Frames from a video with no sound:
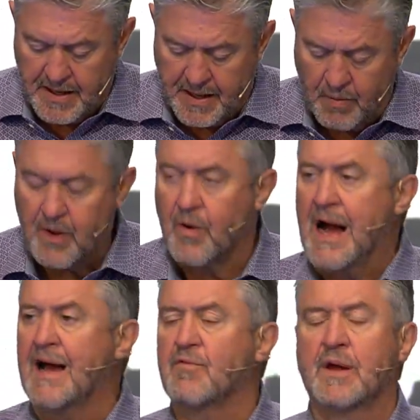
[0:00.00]
When we
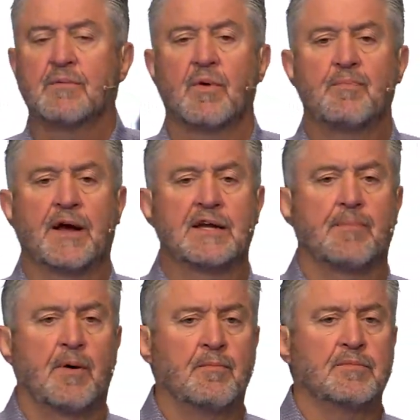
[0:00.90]
arrived, we picked
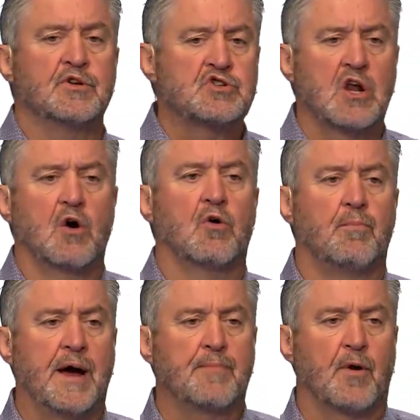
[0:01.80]
up just a local
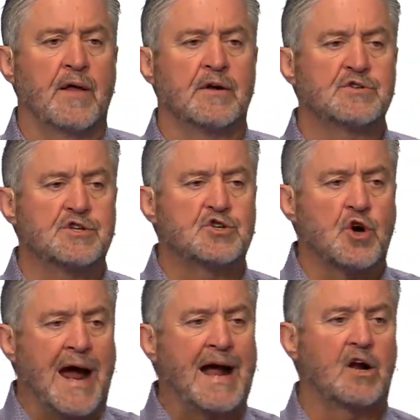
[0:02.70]
paper, and there's this
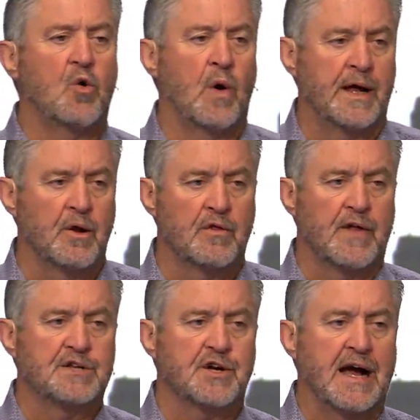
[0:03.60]
drag queen on the,
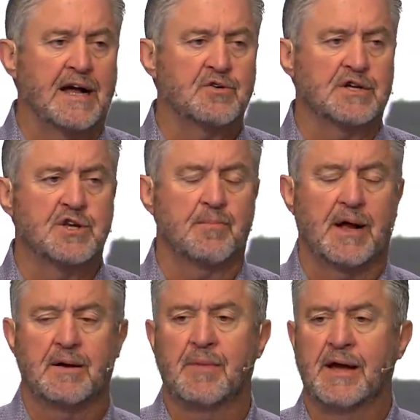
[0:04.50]
that's a guy dressed up
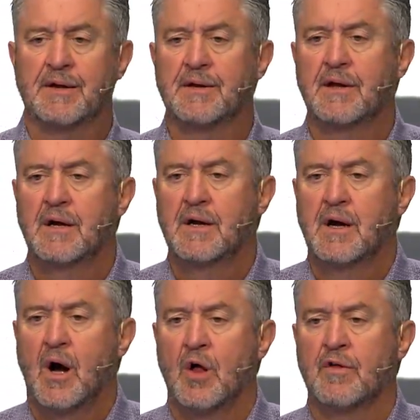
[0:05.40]
like a man,
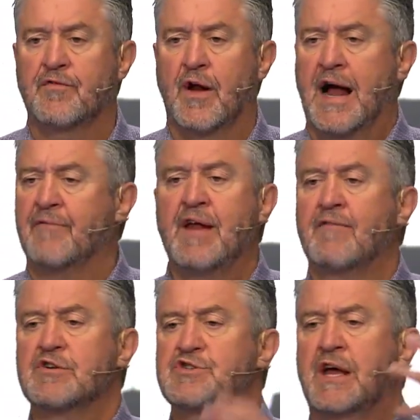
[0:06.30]
on the front. I've
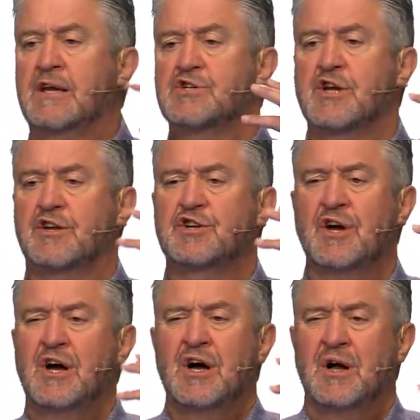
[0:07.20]
never seen such
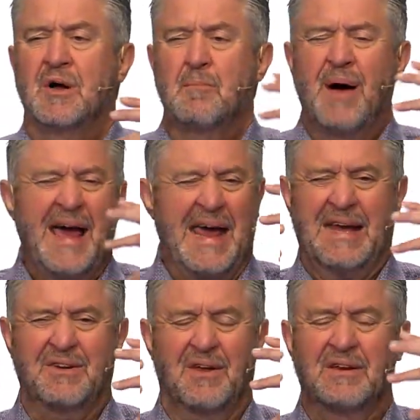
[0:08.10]

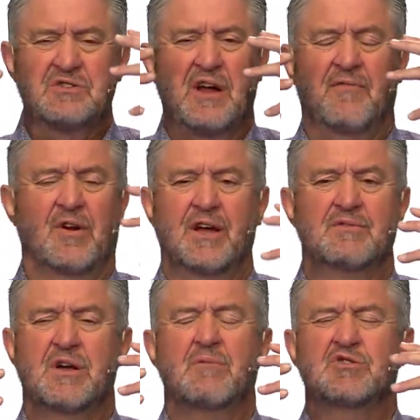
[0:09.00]
paint and stuff on
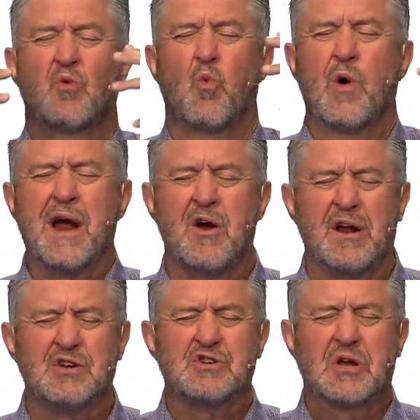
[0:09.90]
it. It was the
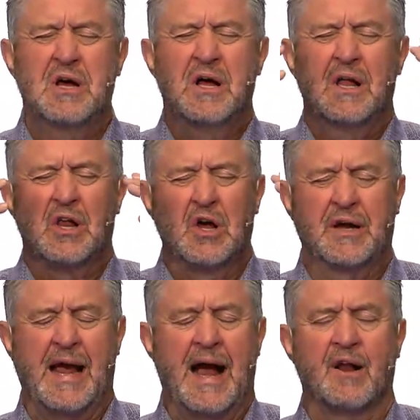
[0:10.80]
weirdest
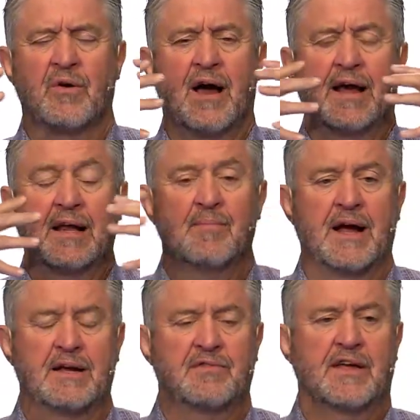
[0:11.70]
looking. I don't know how
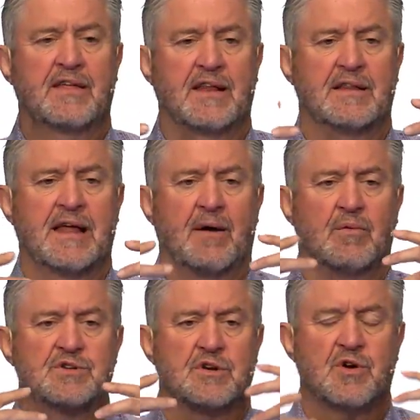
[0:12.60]
anybody could think that that
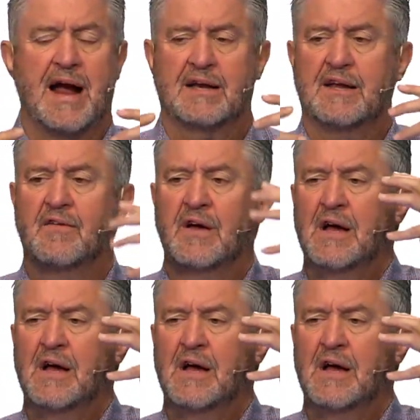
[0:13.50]
was attractive.